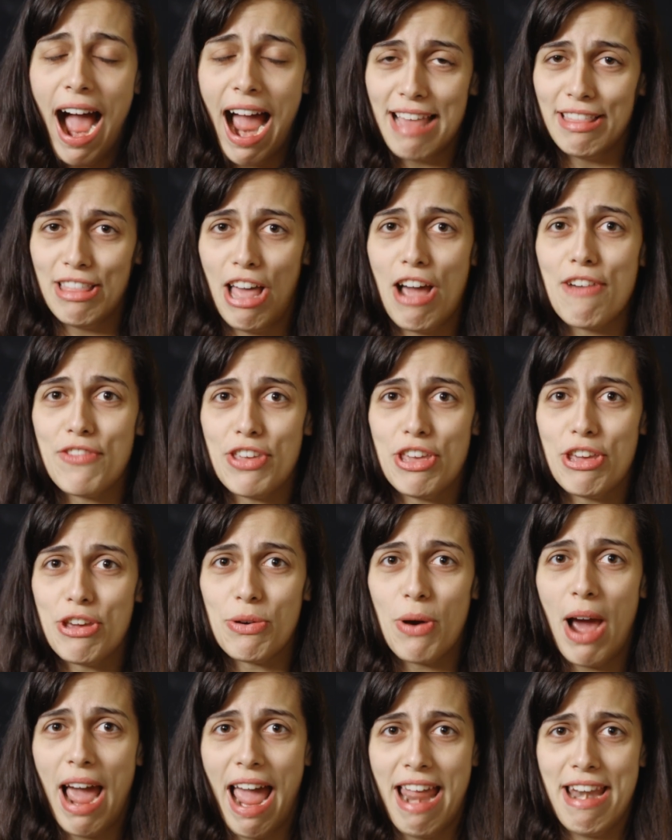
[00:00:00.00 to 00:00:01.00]
I love
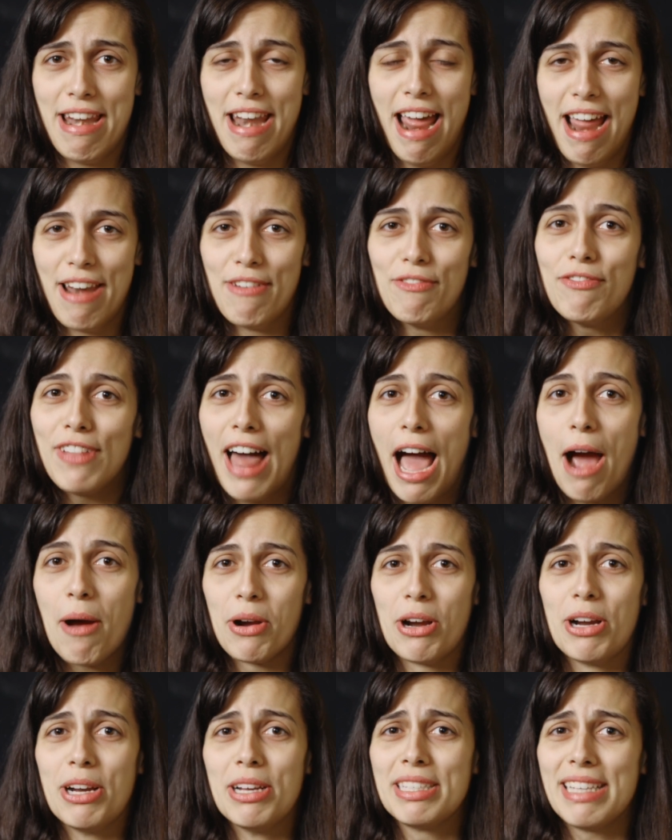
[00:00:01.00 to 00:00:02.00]
you and, and
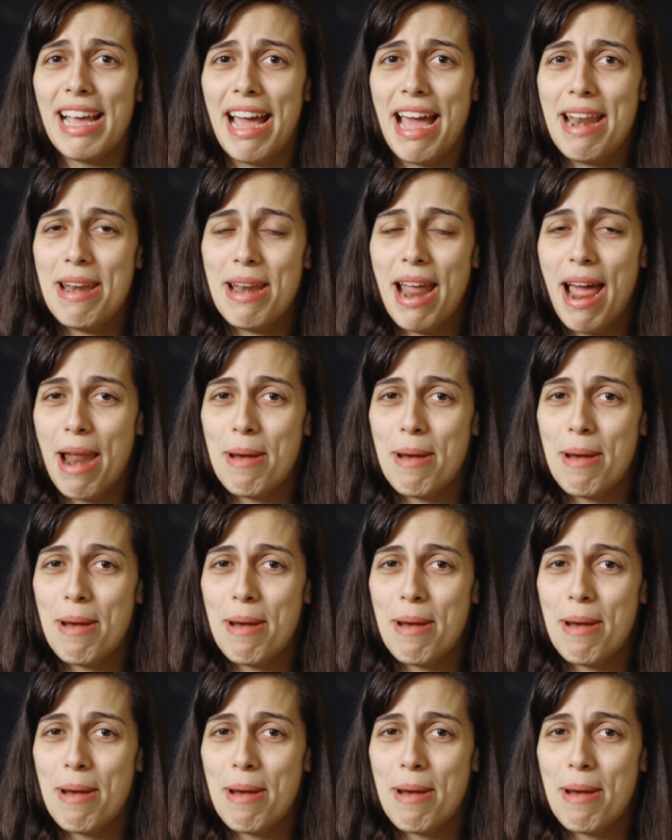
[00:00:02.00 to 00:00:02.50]
flowers and,